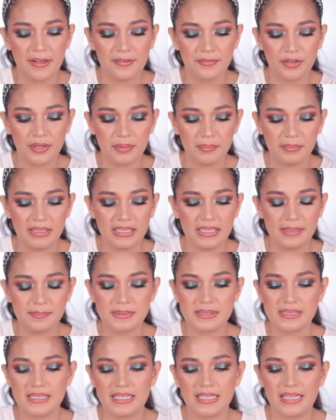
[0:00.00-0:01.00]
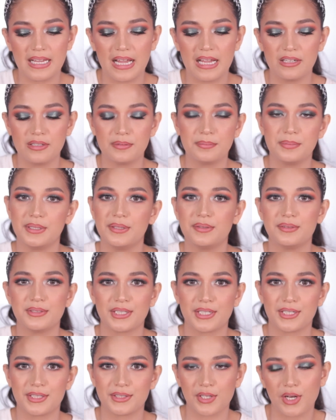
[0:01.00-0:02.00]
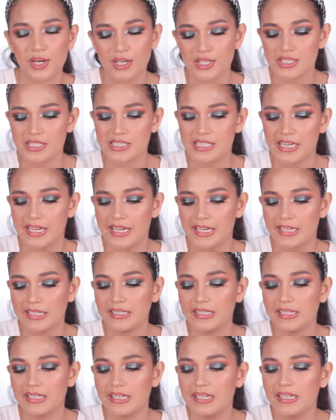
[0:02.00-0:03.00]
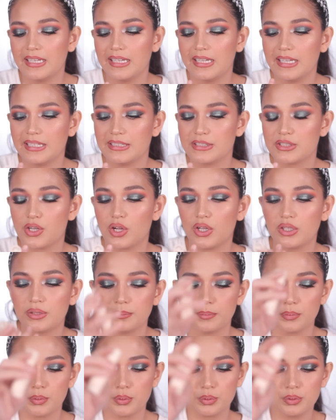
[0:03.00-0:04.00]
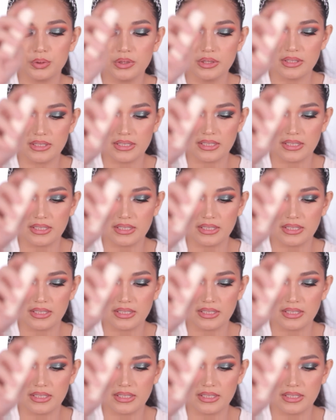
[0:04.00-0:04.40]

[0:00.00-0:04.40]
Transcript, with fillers: for my lipstick, I'll be using a dark shade. It's called Mood.